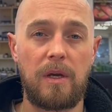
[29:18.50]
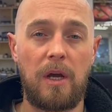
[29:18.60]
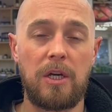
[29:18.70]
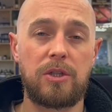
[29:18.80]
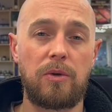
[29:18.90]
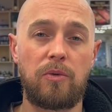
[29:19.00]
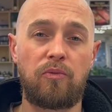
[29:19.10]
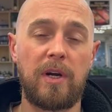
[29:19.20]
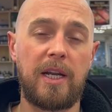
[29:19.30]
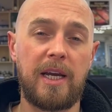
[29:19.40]
So you
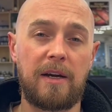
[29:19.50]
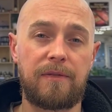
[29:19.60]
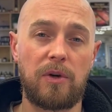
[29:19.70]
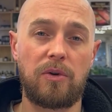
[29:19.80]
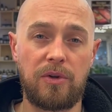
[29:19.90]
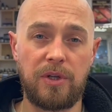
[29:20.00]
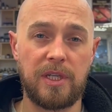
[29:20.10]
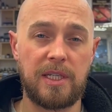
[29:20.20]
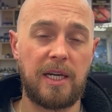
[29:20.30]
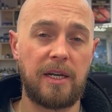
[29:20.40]
really have to
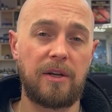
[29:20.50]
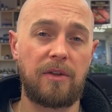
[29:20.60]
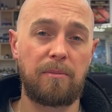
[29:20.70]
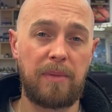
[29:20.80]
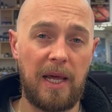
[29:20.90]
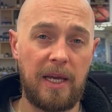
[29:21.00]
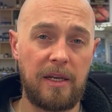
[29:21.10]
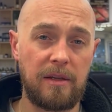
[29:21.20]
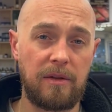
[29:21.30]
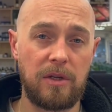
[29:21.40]
understand the
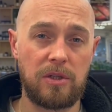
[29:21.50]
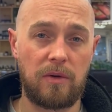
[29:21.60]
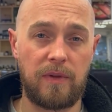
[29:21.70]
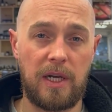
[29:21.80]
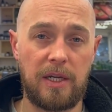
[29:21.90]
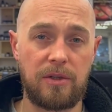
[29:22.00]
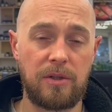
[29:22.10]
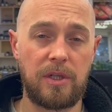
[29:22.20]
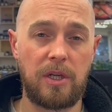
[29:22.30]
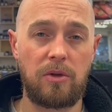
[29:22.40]
blade that's on the
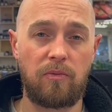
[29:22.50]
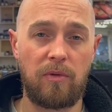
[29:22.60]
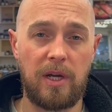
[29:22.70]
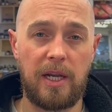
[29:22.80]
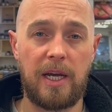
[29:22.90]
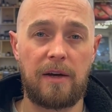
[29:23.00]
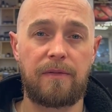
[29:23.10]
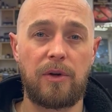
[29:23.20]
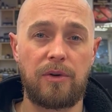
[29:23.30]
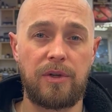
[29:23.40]
Legend, and you really
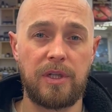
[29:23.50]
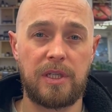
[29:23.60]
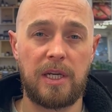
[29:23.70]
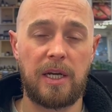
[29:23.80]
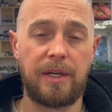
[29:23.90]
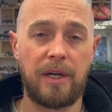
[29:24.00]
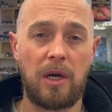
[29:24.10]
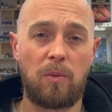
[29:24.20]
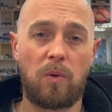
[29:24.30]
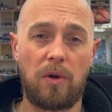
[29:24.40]
have to understand
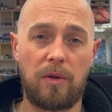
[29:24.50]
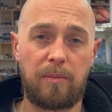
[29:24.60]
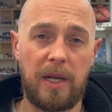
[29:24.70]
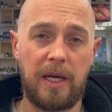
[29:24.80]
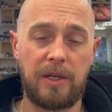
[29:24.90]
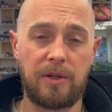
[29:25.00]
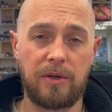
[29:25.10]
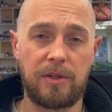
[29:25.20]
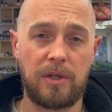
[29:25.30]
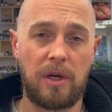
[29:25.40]
what the blade
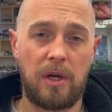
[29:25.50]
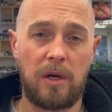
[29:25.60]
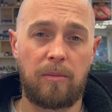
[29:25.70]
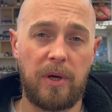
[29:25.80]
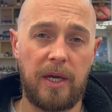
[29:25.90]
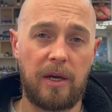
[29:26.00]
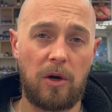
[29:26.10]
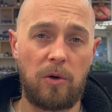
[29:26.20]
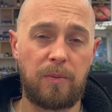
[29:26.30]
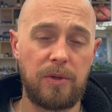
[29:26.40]
does. but it
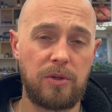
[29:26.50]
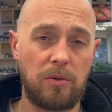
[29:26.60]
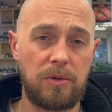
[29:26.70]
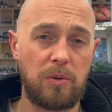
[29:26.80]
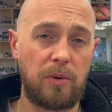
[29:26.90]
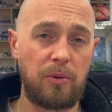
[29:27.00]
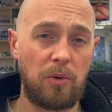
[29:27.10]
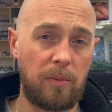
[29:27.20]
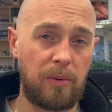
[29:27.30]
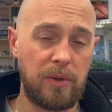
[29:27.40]
opens up to a
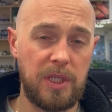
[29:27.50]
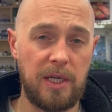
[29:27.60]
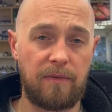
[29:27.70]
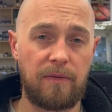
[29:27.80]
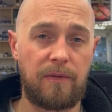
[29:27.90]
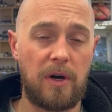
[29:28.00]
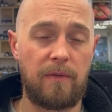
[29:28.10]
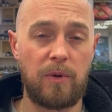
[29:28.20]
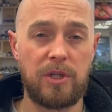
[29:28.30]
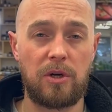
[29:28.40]

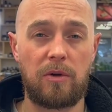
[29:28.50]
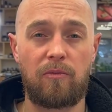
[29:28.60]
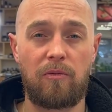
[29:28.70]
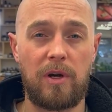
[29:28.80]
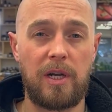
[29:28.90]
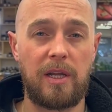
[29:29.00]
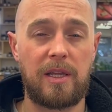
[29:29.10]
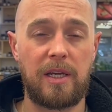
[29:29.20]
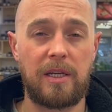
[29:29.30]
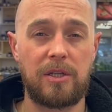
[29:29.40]
0.75, which I really
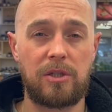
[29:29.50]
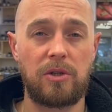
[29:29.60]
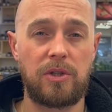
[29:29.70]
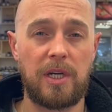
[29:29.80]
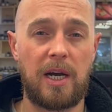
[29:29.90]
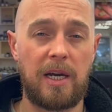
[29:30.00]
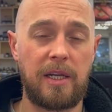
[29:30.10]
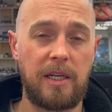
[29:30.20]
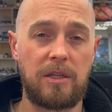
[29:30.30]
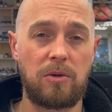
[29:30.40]
think is such a
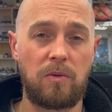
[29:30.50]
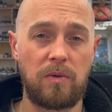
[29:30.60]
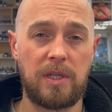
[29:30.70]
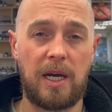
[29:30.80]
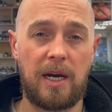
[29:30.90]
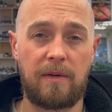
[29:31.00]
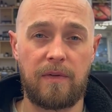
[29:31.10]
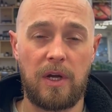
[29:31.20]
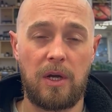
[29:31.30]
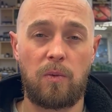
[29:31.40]
handy tool to have
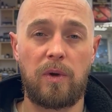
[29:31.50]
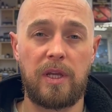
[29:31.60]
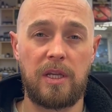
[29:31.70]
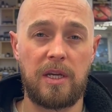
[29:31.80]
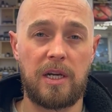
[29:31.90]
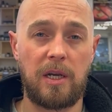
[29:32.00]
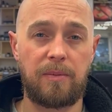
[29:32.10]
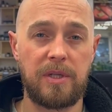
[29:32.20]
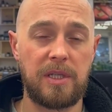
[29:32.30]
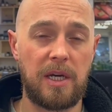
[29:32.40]
within your
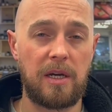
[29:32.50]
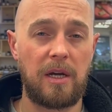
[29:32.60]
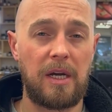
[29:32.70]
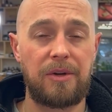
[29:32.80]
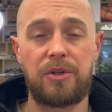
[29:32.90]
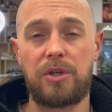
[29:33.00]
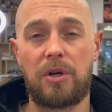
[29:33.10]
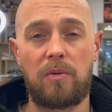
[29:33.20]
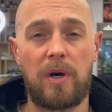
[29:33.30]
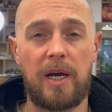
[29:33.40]
clipper set. Because you
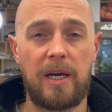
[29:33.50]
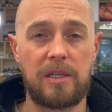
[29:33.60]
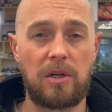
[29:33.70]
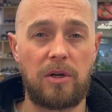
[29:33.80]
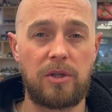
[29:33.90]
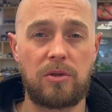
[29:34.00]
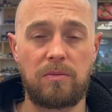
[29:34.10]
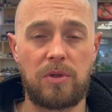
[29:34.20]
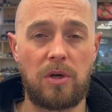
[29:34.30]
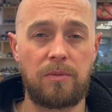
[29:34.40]
know what hair's like,
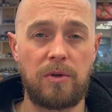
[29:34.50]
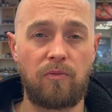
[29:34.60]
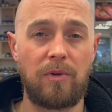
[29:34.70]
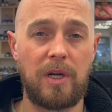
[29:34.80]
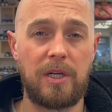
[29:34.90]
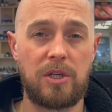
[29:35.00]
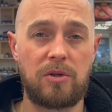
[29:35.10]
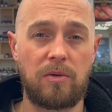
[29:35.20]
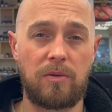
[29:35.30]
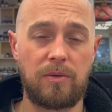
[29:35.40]
sometimes it really
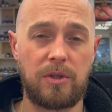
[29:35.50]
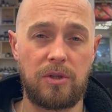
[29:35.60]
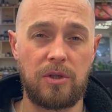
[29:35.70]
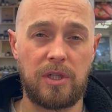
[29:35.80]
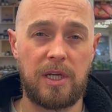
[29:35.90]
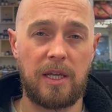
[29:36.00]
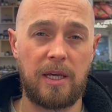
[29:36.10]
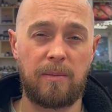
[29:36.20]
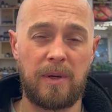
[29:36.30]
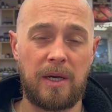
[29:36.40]
struggles to just get
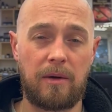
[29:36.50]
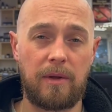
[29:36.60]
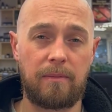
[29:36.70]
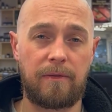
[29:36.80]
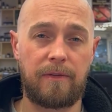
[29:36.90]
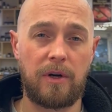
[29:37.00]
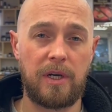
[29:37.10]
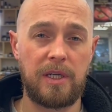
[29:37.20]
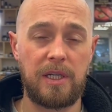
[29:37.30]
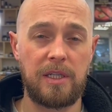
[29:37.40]
them out them
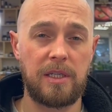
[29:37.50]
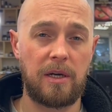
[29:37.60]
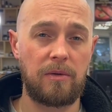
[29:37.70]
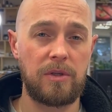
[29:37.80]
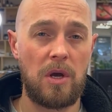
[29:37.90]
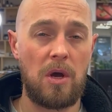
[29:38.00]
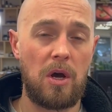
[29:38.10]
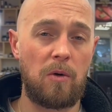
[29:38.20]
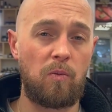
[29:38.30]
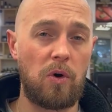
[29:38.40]
finer details.
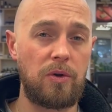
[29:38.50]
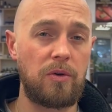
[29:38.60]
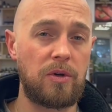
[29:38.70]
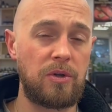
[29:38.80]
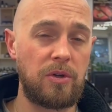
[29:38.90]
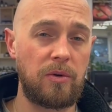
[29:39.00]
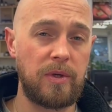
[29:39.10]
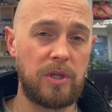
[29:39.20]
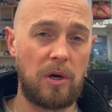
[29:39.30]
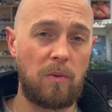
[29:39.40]
And what you can do
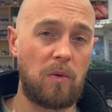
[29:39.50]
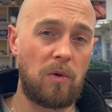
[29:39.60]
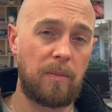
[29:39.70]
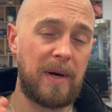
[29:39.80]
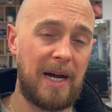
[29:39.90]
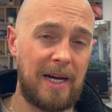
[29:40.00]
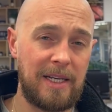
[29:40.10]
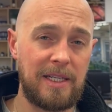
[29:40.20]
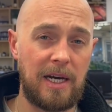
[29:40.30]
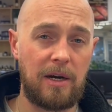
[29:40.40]
is go up
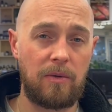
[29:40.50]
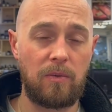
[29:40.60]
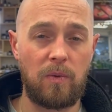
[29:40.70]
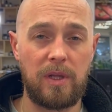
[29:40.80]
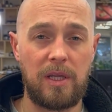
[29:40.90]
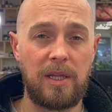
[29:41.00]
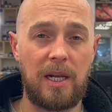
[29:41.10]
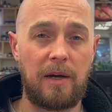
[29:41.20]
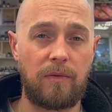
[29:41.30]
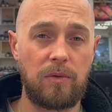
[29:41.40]
and down within the
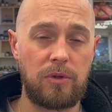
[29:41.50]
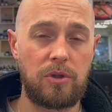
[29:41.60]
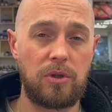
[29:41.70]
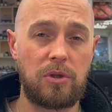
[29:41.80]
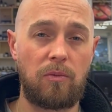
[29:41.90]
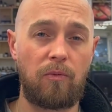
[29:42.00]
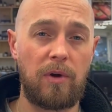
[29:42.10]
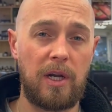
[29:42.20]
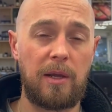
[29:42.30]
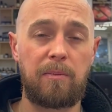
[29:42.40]
levels just to
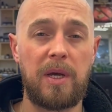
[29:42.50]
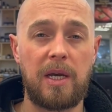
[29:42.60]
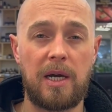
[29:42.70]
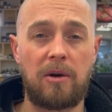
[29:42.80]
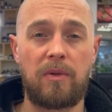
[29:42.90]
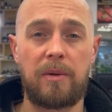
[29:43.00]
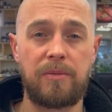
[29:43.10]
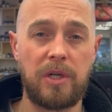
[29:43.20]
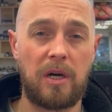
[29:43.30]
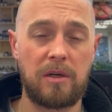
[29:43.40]
really pick out them
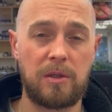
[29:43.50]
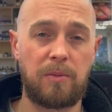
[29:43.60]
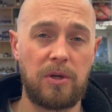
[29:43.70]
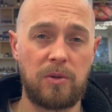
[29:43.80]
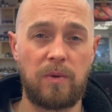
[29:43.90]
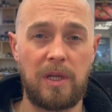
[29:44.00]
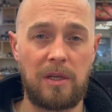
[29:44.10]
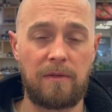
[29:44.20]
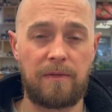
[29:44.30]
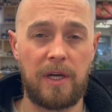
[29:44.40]
dark spots
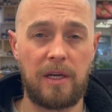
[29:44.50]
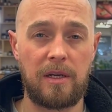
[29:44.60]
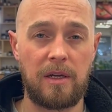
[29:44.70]
within your fade.